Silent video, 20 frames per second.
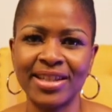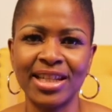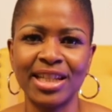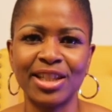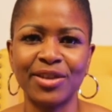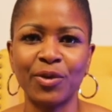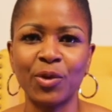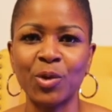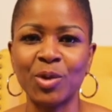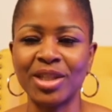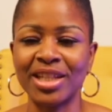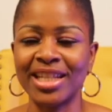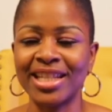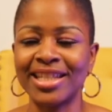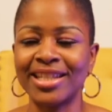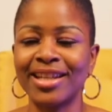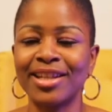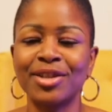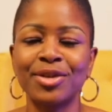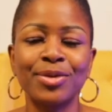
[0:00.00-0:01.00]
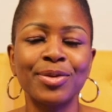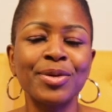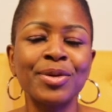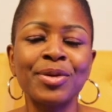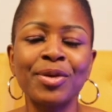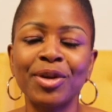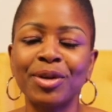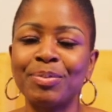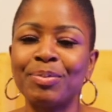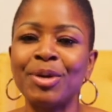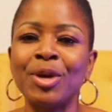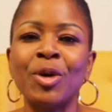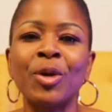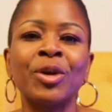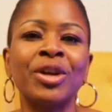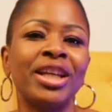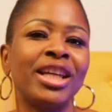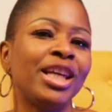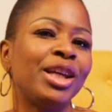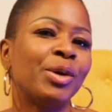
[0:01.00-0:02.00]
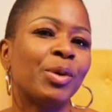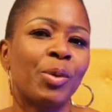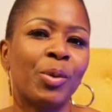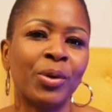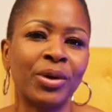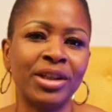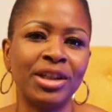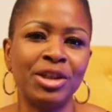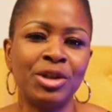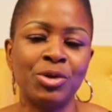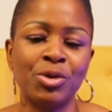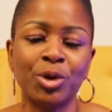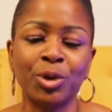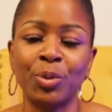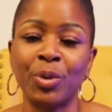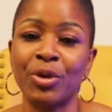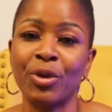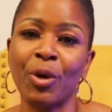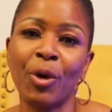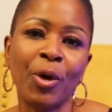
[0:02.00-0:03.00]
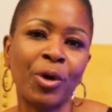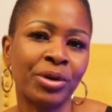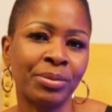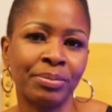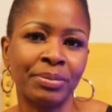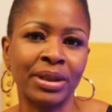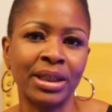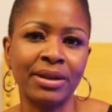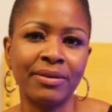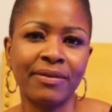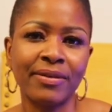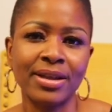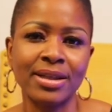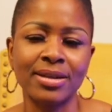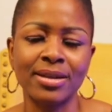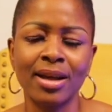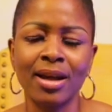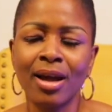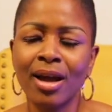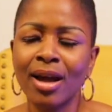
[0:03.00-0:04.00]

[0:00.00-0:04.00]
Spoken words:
6:14 says, do not be unequally yoked with unbelievers.